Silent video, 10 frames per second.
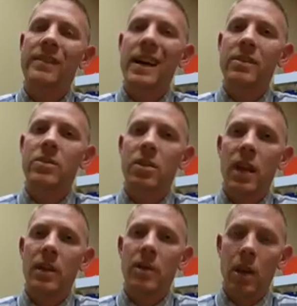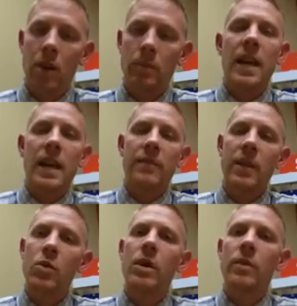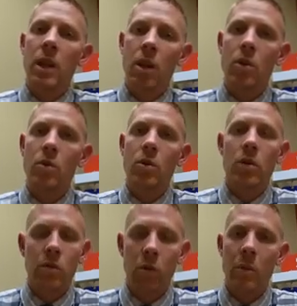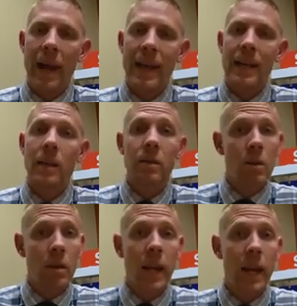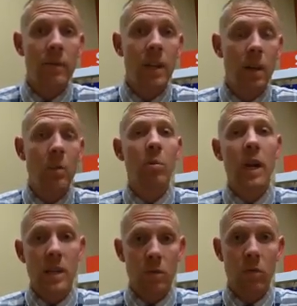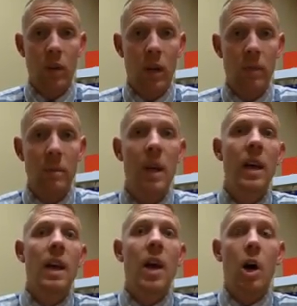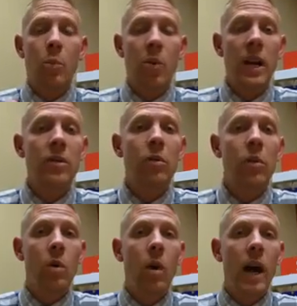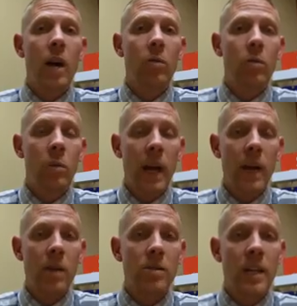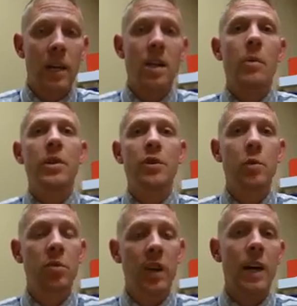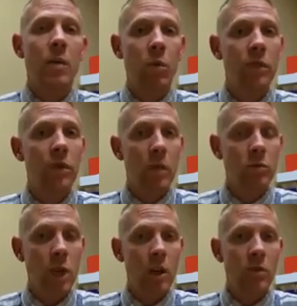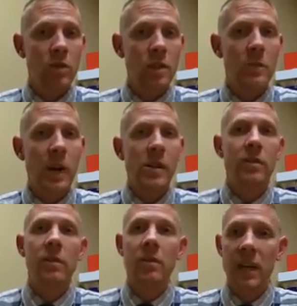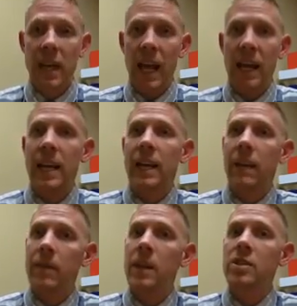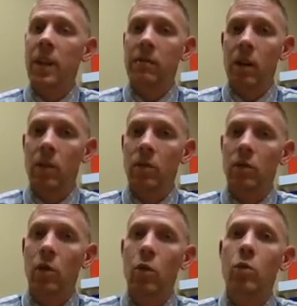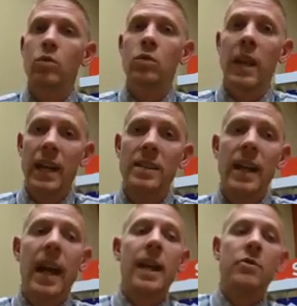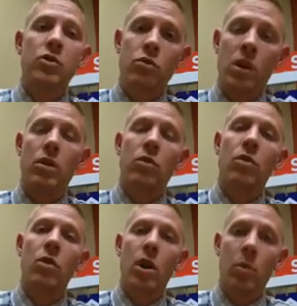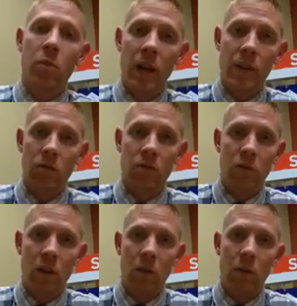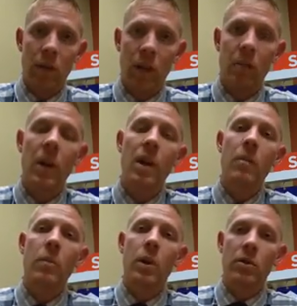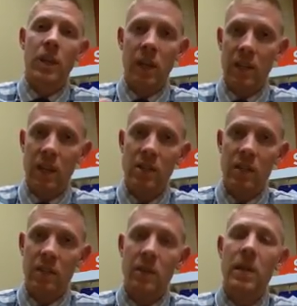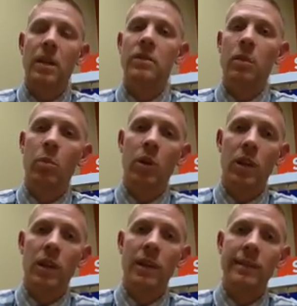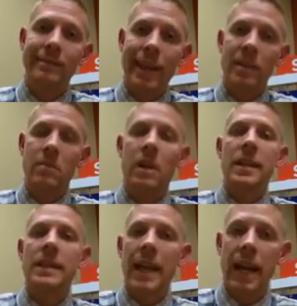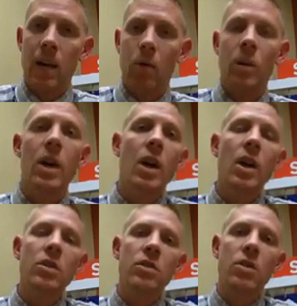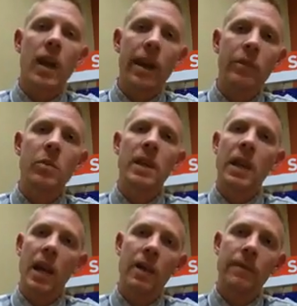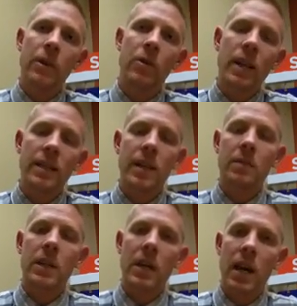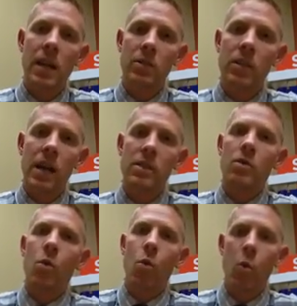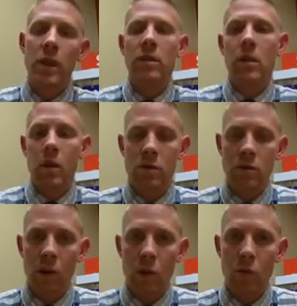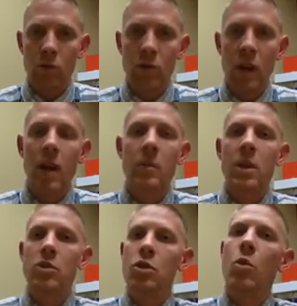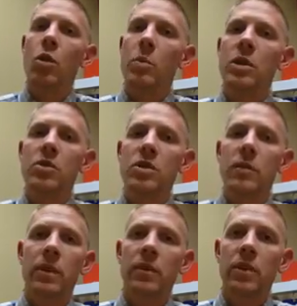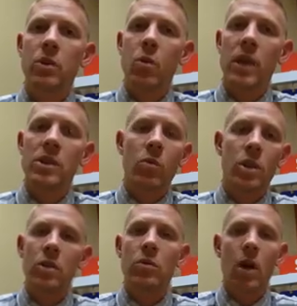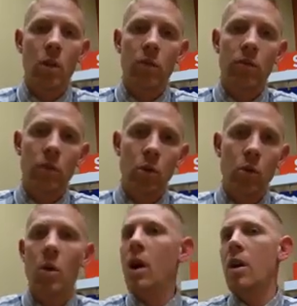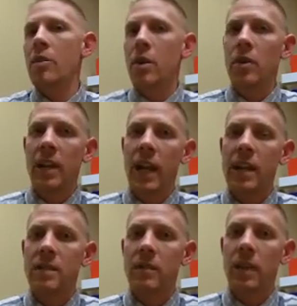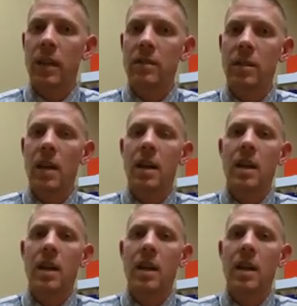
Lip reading: likely is going to have a loan. If they do have a loan through a bank, they're going to have to get an appraisal done. Appraisal required repairs can come into play with some loans, especially VA and FHA loans, who tend to have stricter appraisals done on them per the conditions because they're putting less money down. So you have to be careful accepting contracts with those loans because you don't want to put yourself in a situation where you go through 30 days of this,